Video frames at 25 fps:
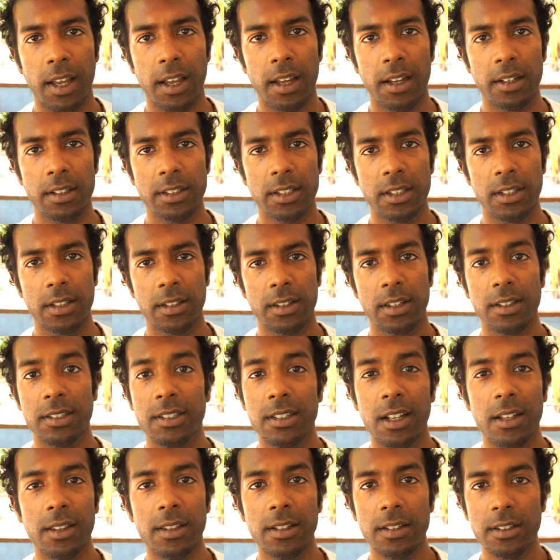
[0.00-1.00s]
action. There's
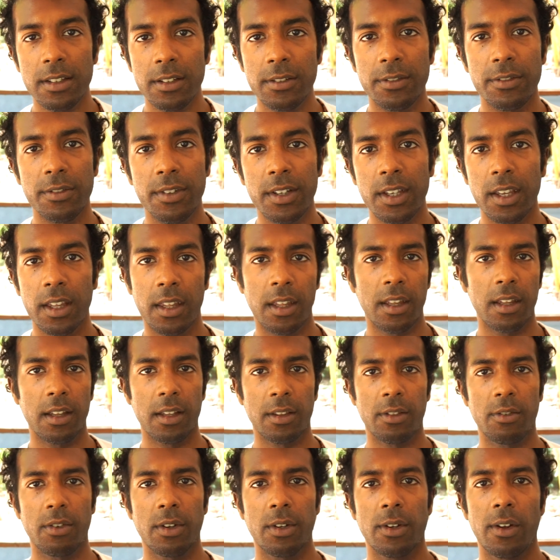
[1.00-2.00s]
nothing to fear here
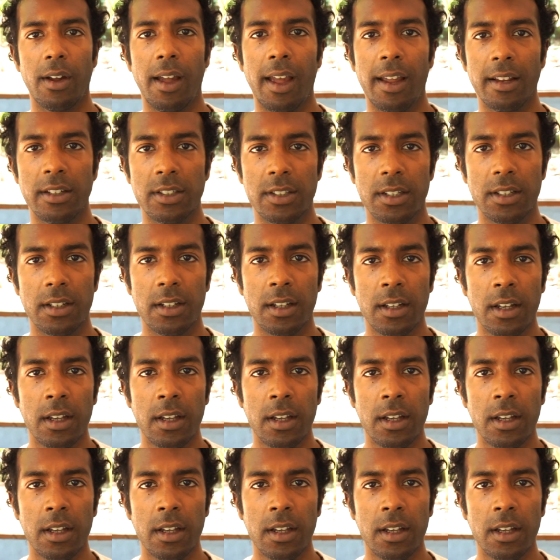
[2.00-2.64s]
through your action.